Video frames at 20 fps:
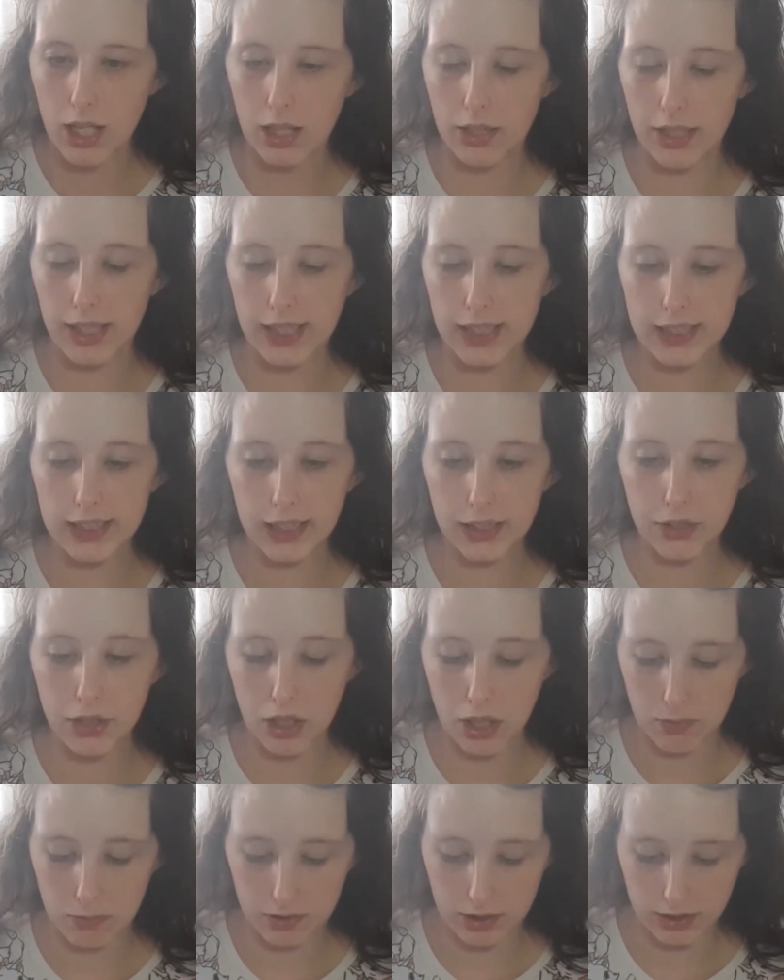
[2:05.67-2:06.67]
These are
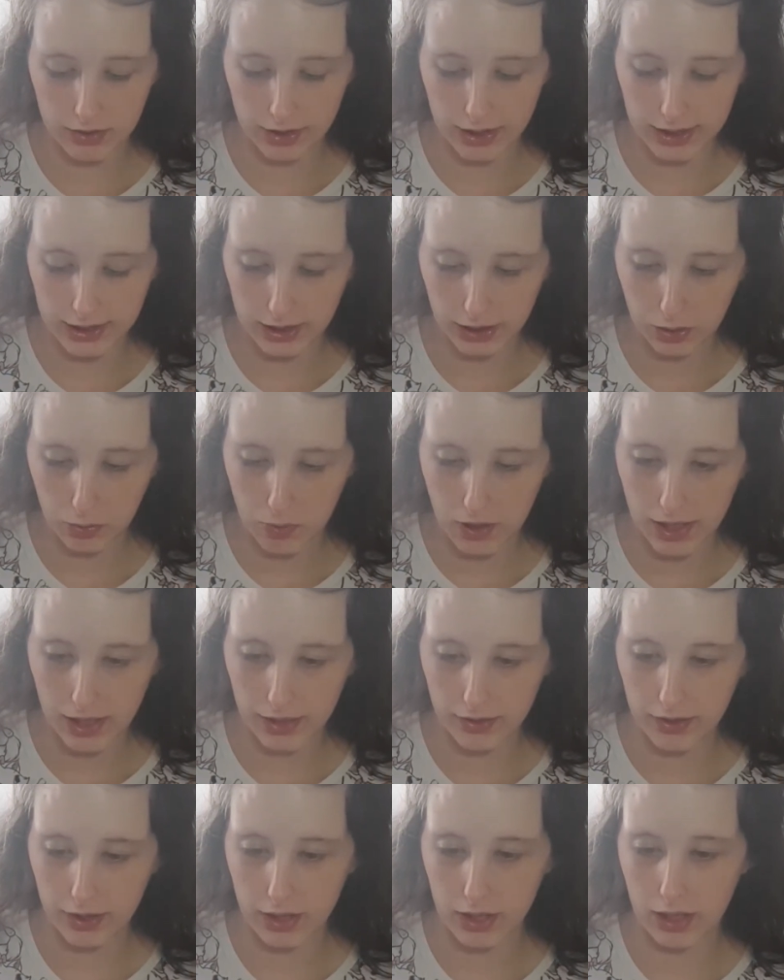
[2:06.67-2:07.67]
normal, these are
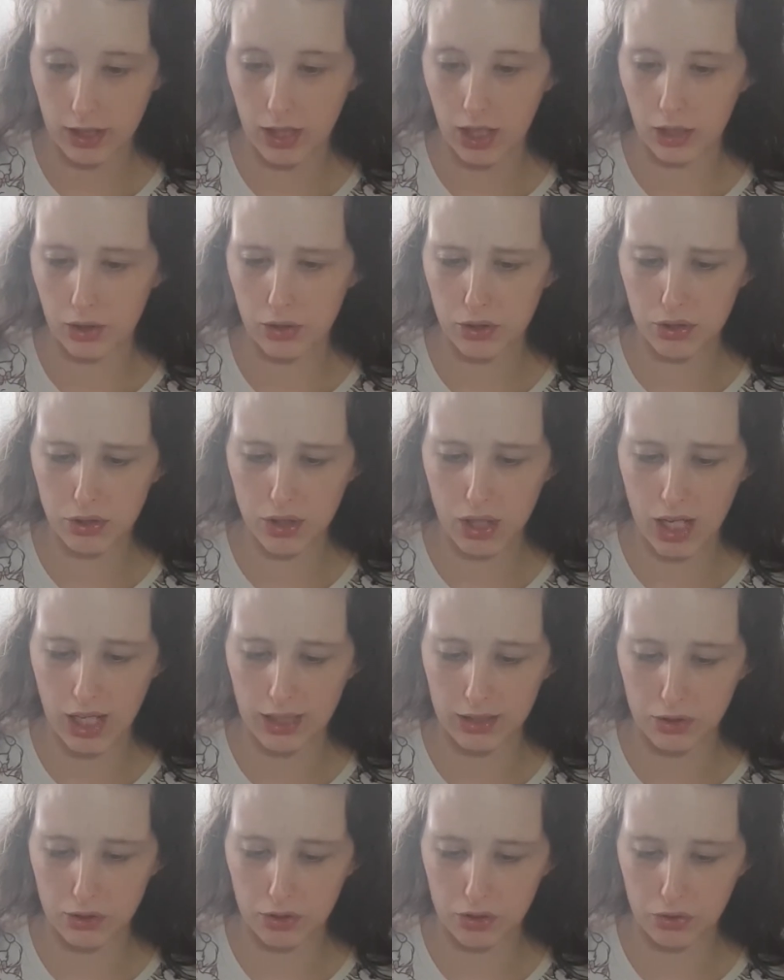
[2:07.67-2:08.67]
quite the, I just thought
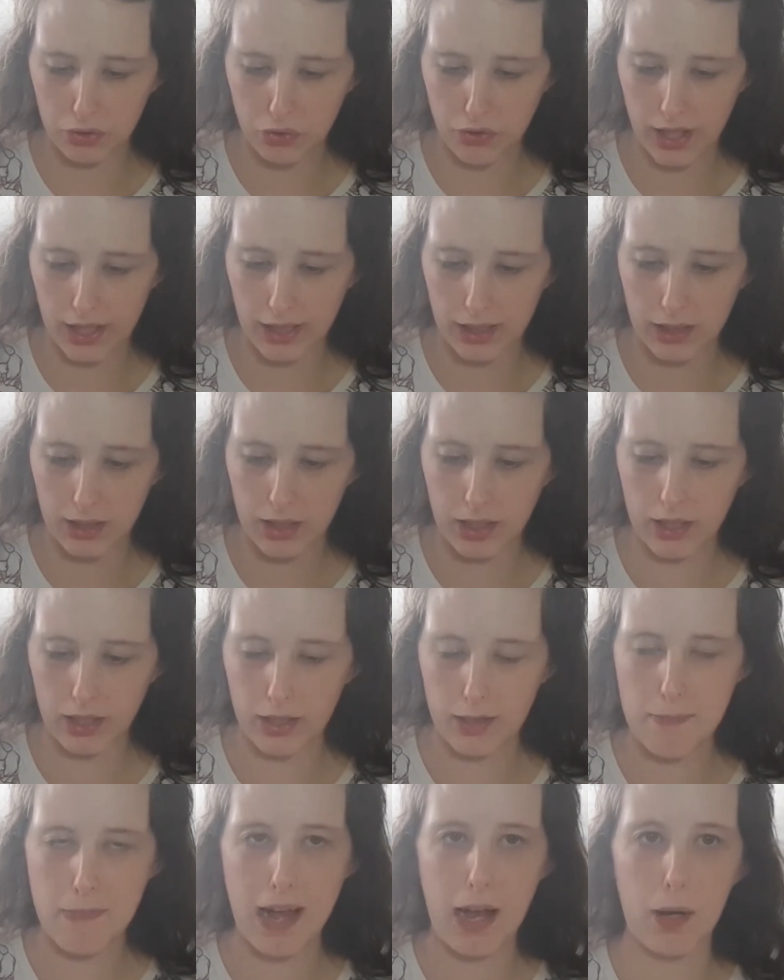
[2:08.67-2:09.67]
I'd try
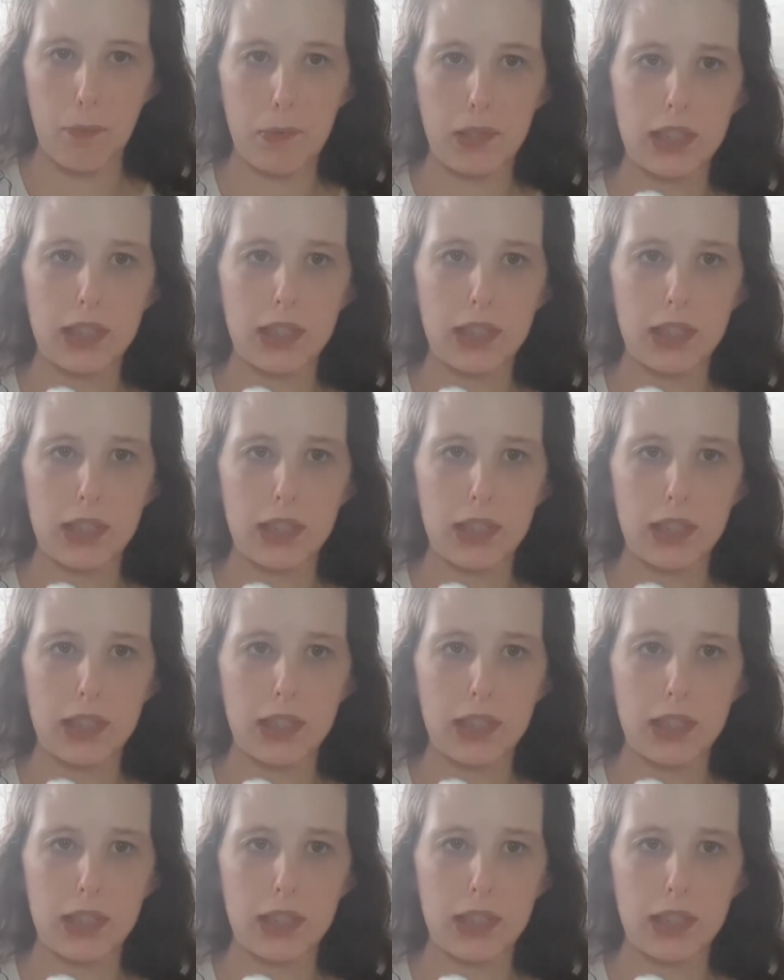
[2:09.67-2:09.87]
them out